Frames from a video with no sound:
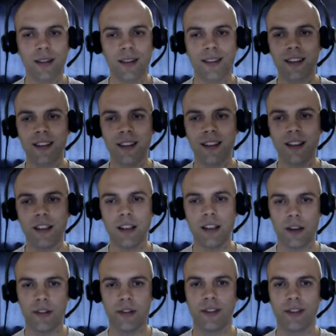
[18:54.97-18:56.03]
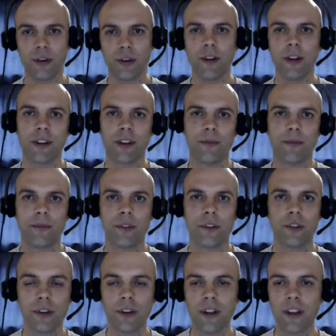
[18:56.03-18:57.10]
Yes, Julian. Right.
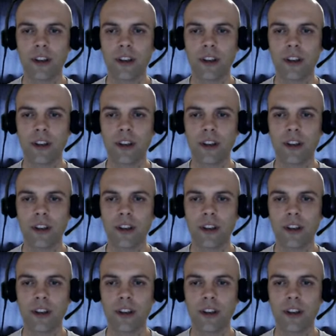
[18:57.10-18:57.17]
Julian,